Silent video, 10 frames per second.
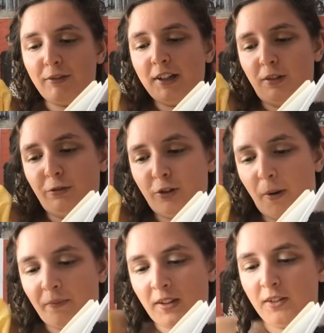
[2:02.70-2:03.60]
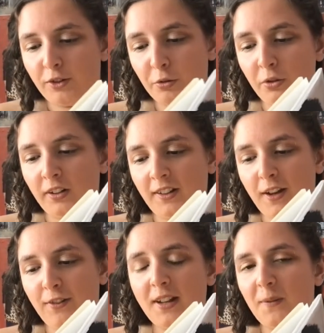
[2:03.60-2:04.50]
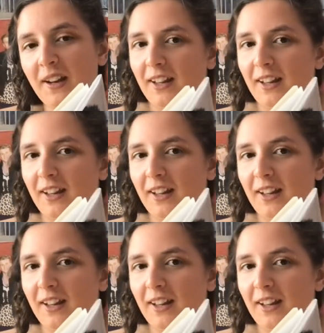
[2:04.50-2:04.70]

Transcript: everything from school nativity